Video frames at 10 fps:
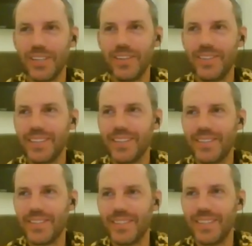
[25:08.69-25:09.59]
I think
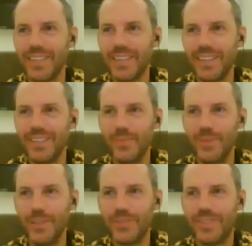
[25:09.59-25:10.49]
this is the
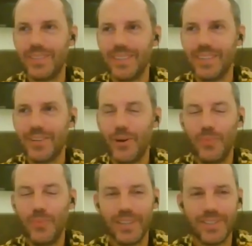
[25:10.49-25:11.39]
most
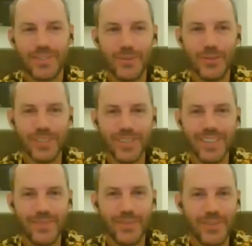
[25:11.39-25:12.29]
complex story I'll
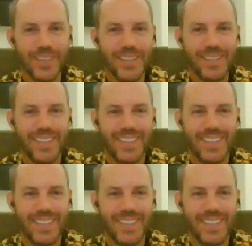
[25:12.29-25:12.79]
ever write.